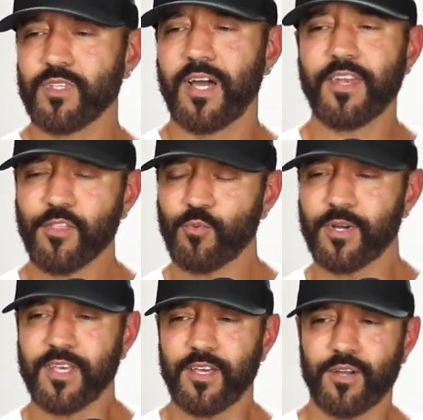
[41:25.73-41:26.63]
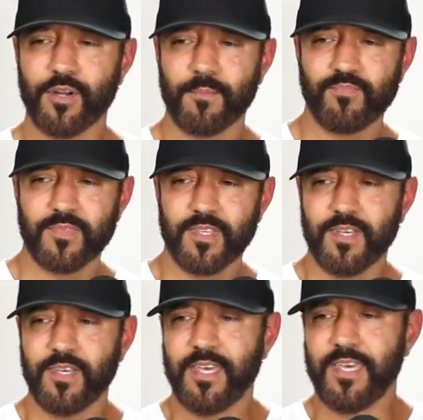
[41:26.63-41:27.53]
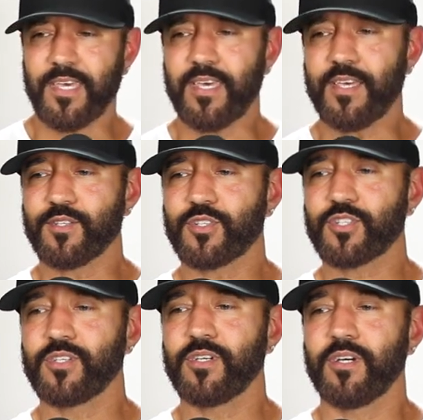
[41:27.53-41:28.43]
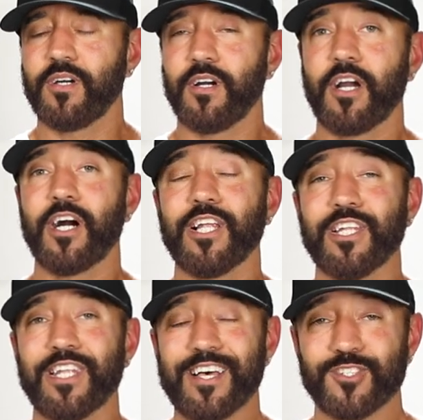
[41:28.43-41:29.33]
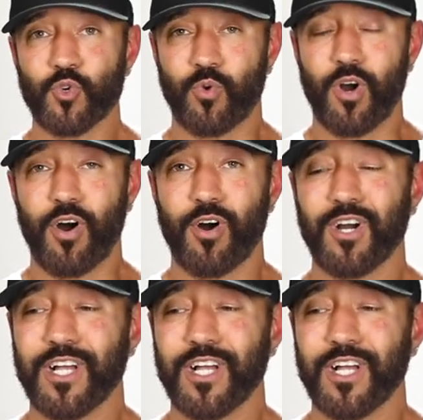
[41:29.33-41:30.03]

Another one here is cholesterol.